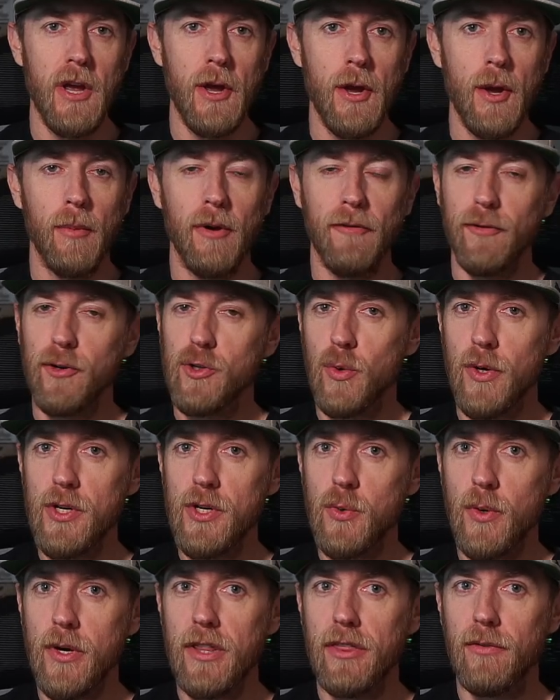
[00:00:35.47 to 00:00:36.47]
But for
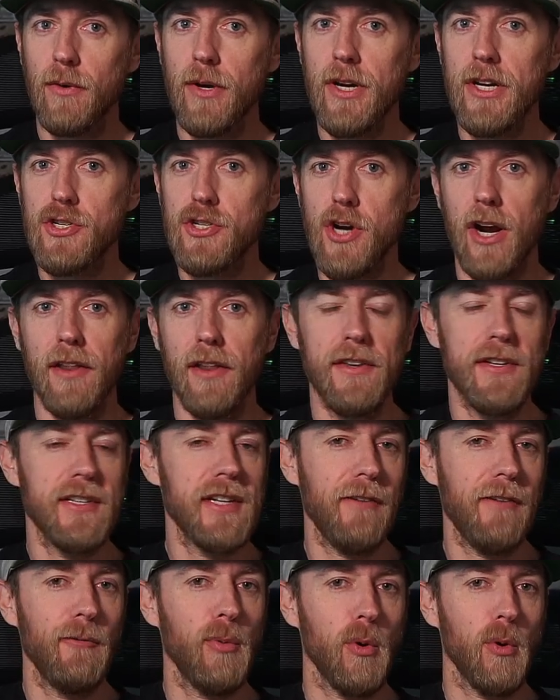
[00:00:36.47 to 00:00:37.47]
2023, Jonathan
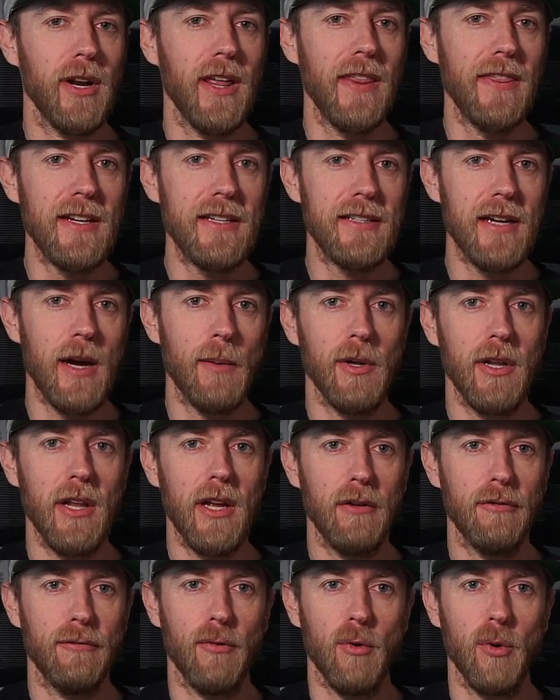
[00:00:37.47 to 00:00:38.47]
Davenport and the
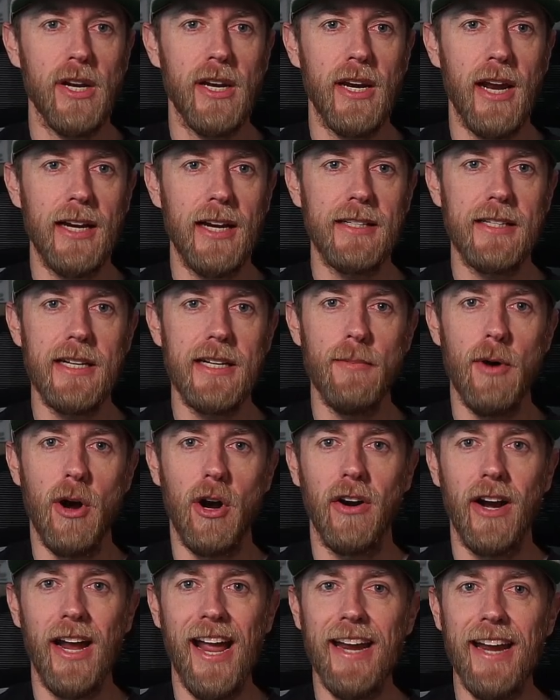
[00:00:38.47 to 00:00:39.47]
LL49 team
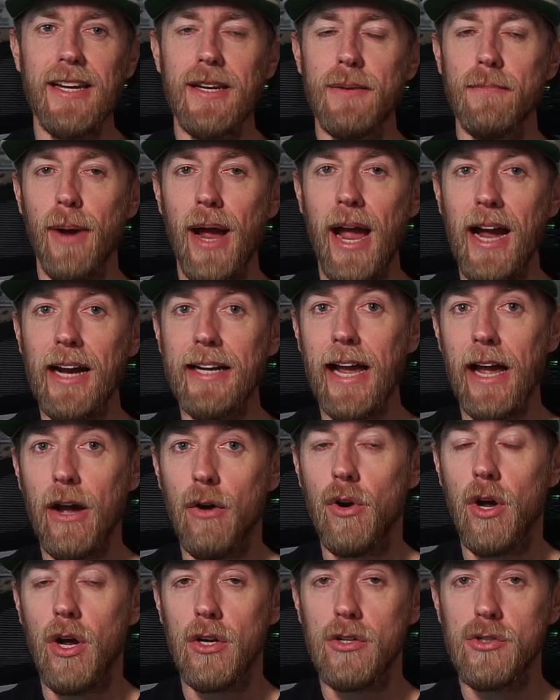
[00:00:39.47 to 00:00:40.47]
are headed back
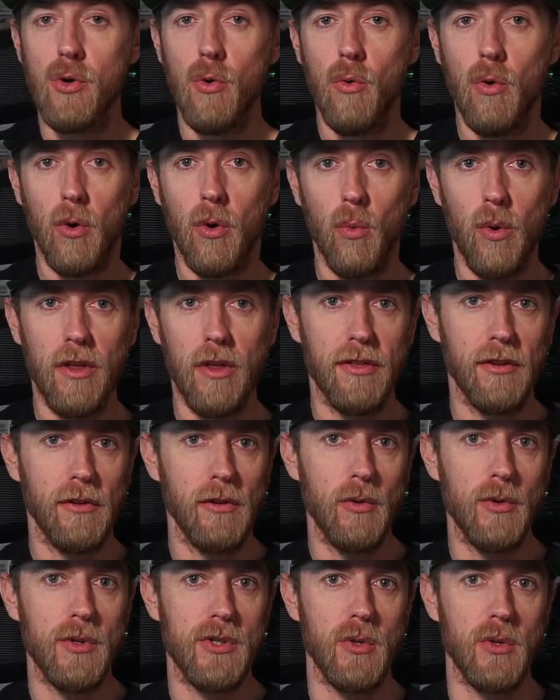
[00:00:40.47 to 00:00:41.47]
out on tour with the
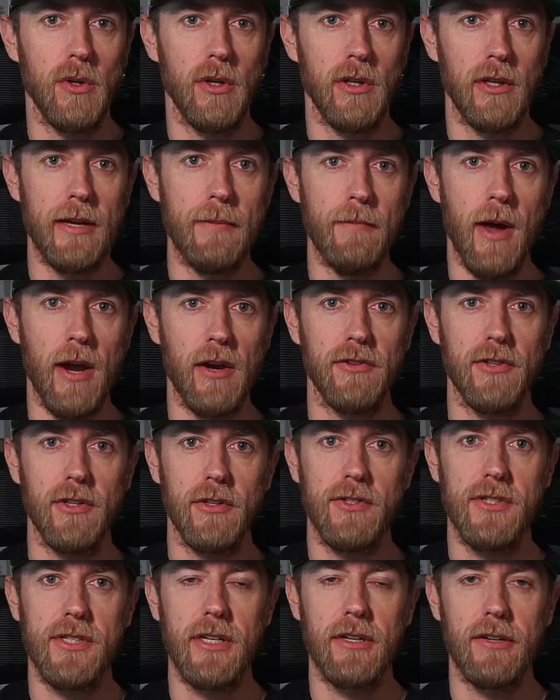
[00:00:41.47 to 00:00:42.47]
Lucas Oil Late Model
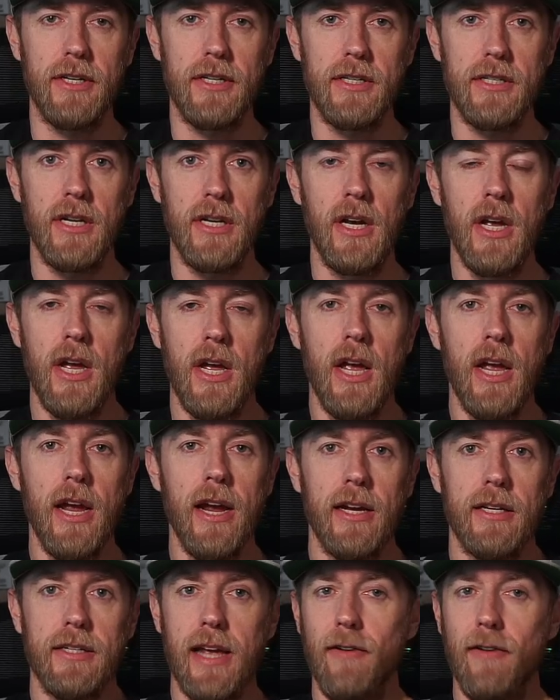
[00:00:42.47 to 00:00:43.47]
Dirt Series.
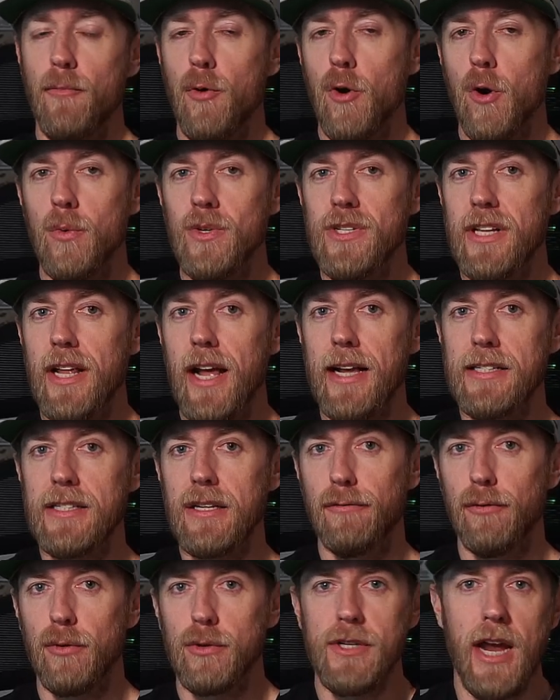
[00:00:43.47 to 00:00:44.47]
Davenport was last
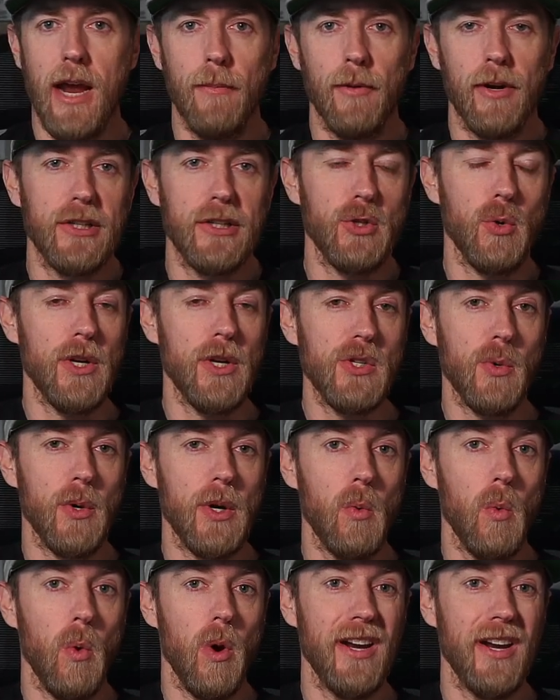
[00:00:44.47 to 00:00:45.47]
a full-timer in
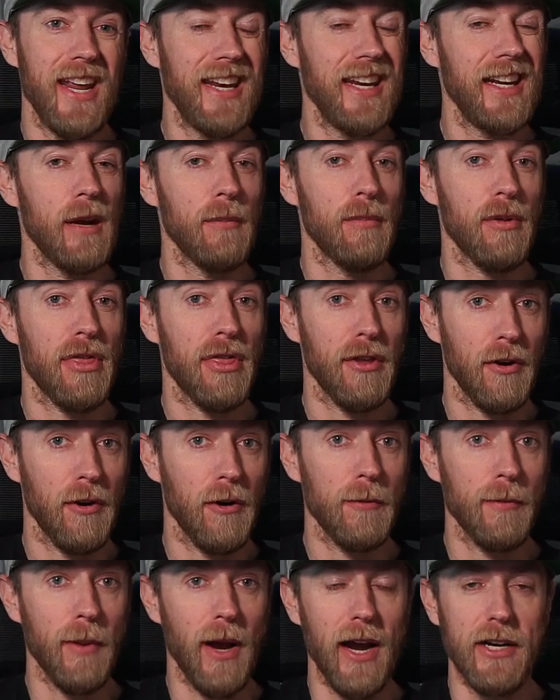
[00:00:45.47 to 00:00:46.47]
2021, ending up
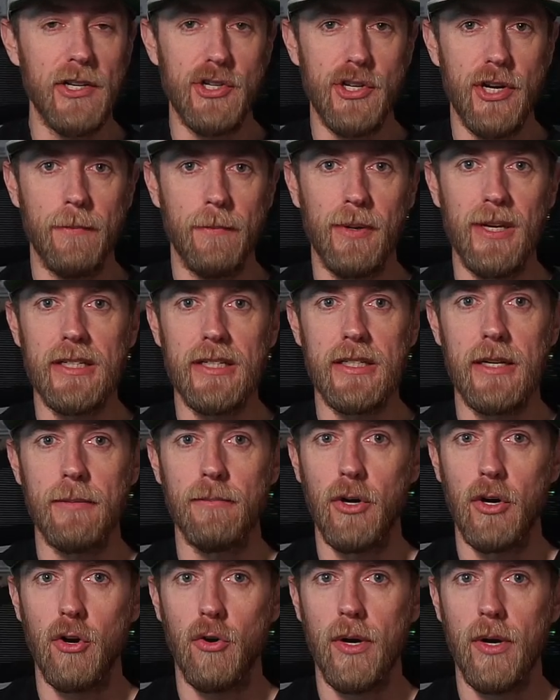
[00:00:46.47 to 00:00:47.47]
third behind champion
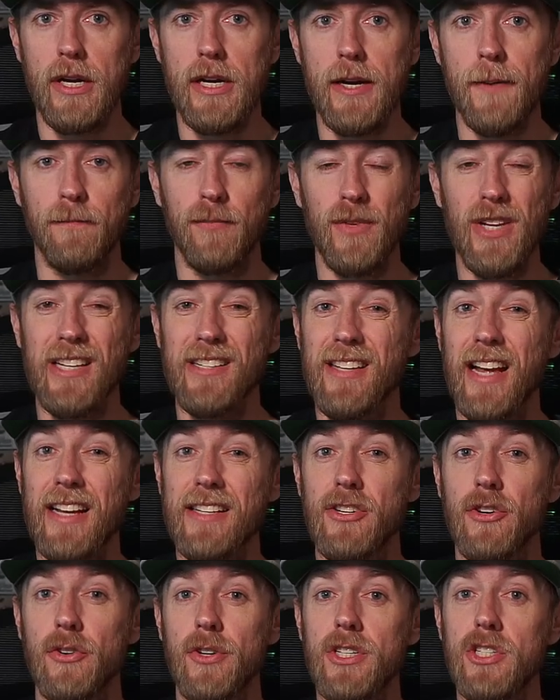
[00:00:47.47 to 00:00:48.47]
Tim McCready. His
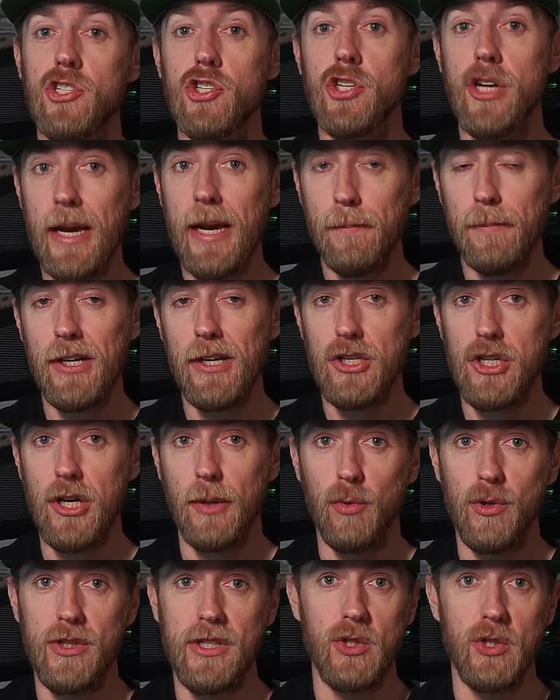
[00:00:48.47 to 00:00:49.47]
last series
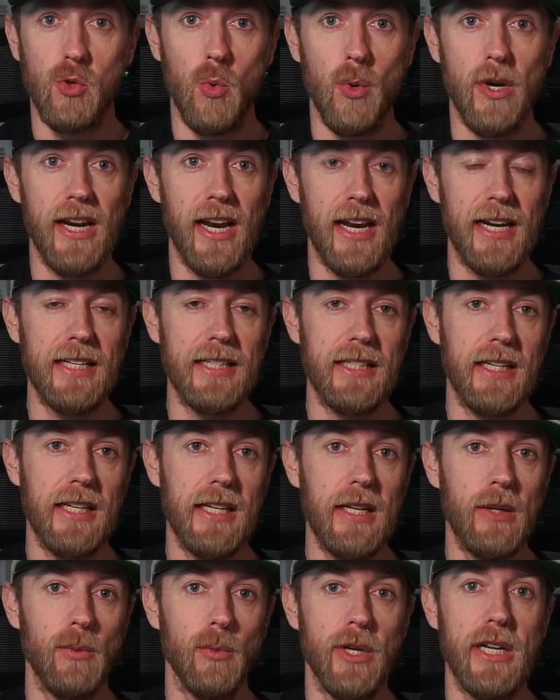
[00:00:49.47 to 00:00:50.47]
championship was in
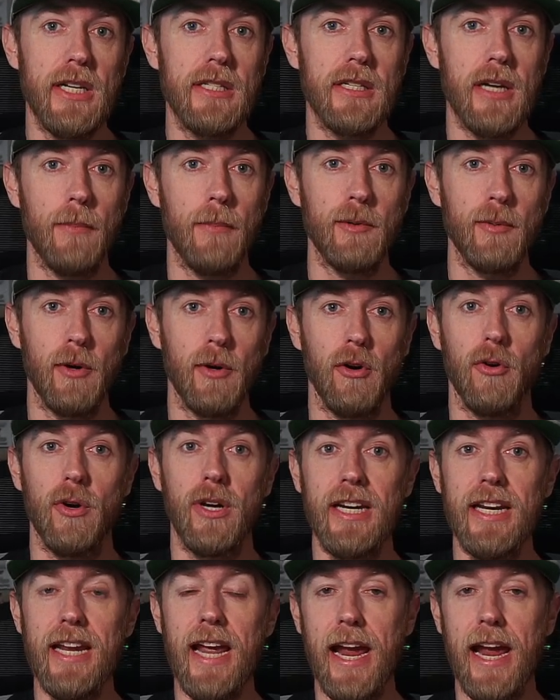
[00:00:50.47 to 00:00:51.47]
2019 when he topped
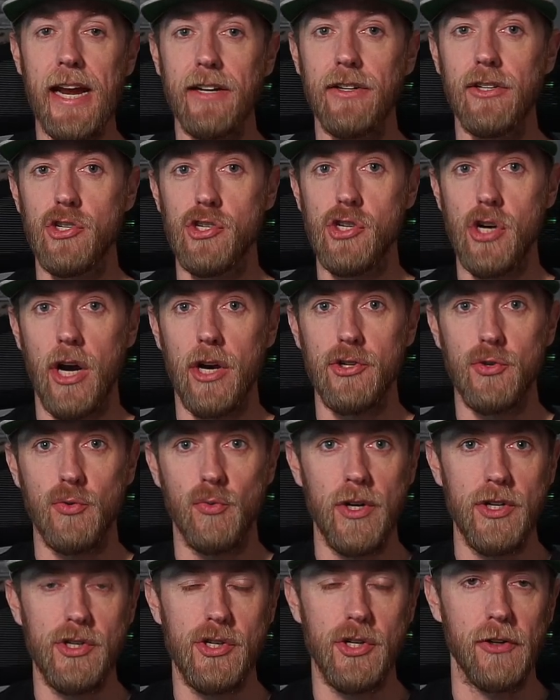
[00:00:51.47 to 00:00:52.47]
McCready and Josh
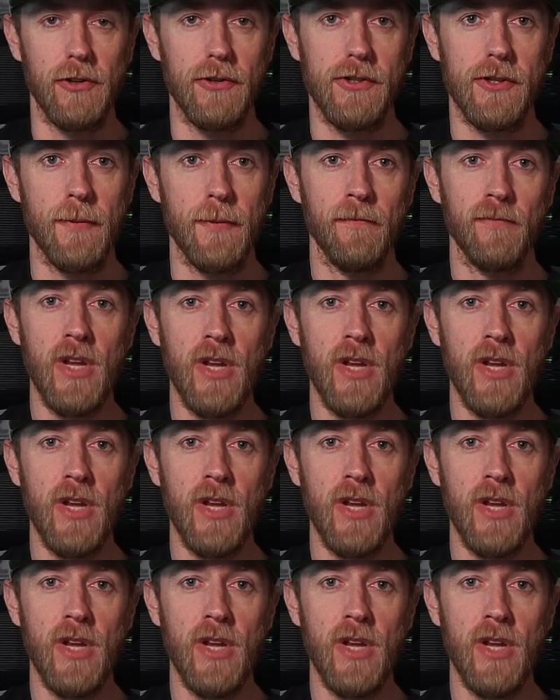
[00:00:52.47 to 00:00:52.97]
Richards.